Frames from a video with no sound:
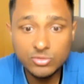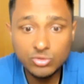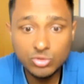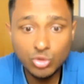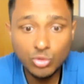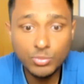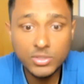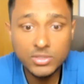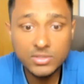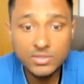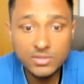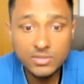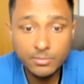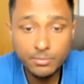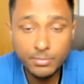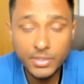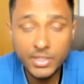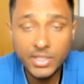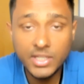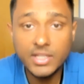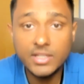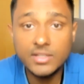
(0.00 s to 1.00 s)
so much,
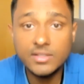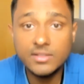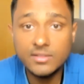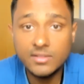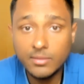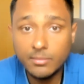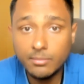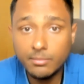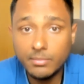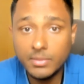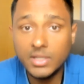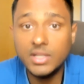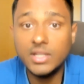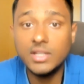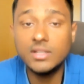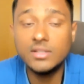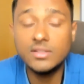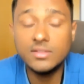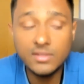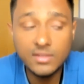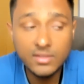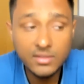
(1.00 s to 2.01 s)
billions and
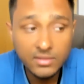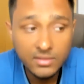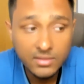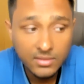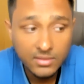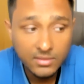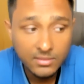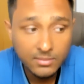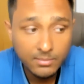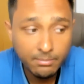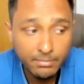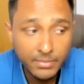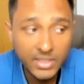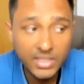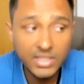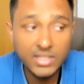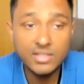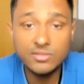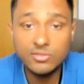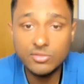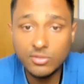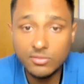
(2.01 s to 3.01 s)
billions and
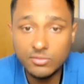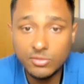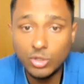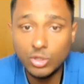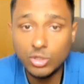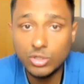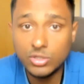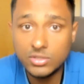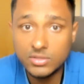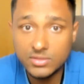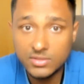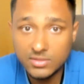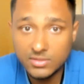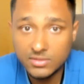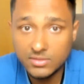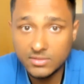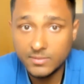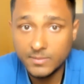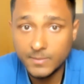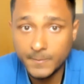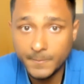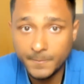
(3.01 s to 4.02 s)
billions of dollars.
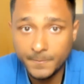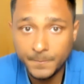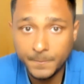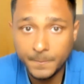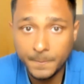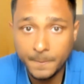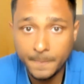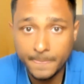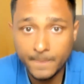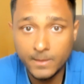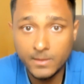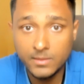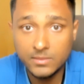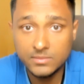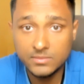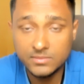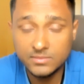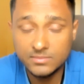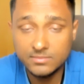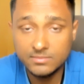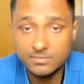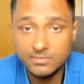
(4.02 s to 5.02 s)
You know,
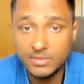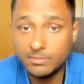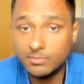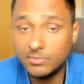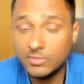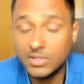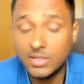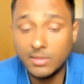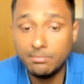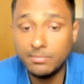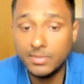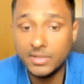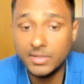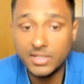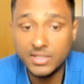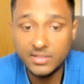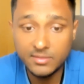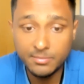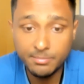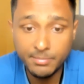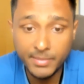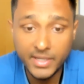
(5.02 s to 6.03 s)
people,
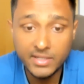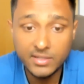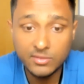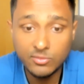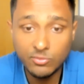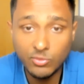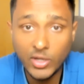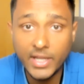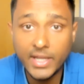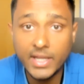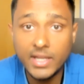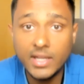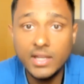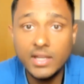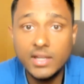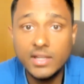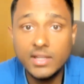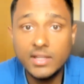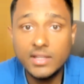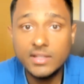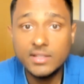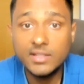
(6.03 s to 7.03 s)
companies spend. Why?
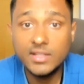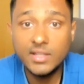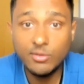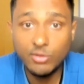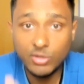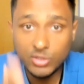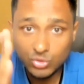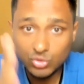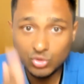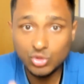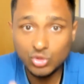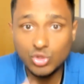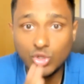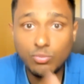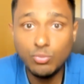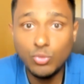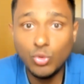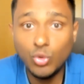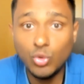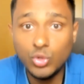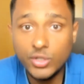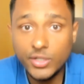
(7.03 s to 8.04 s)
They want to
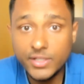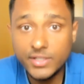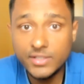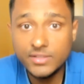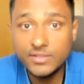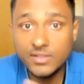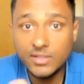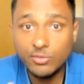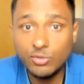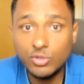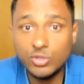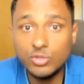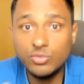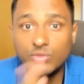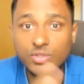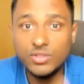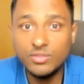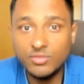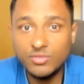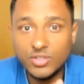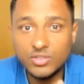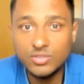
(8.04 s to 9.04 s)
stop old age. They want to
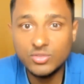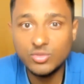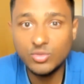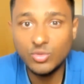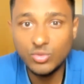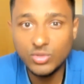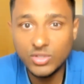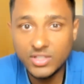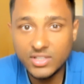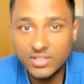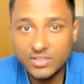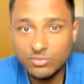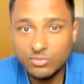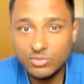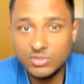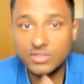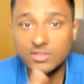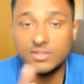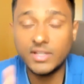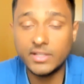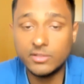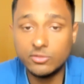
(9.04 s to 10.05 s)
reverse old age,
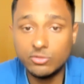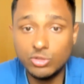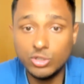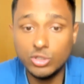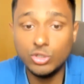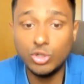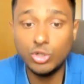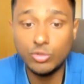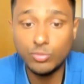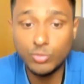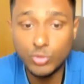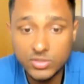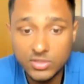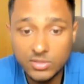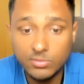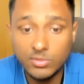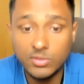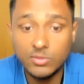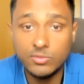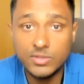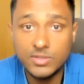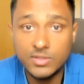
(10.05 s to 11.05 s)
which is actually not
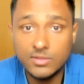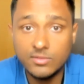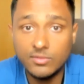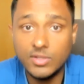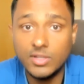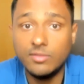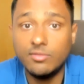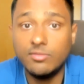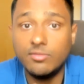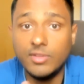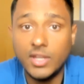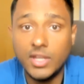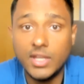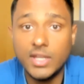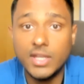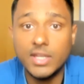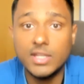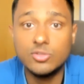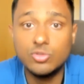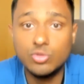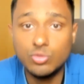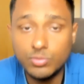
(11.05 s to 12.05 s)
possible, which is very fake
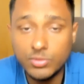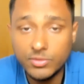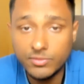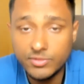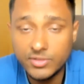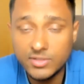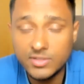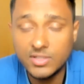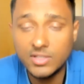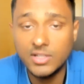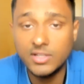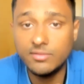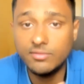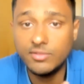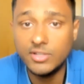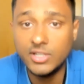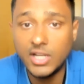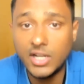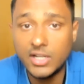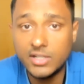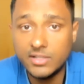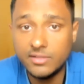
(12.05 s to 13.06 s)
and superficial and
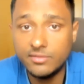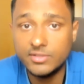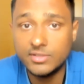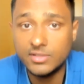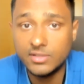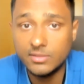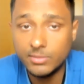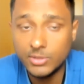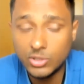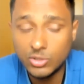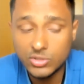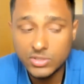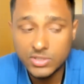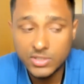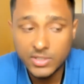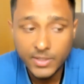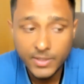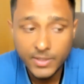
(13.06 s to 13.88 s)
very artificial, because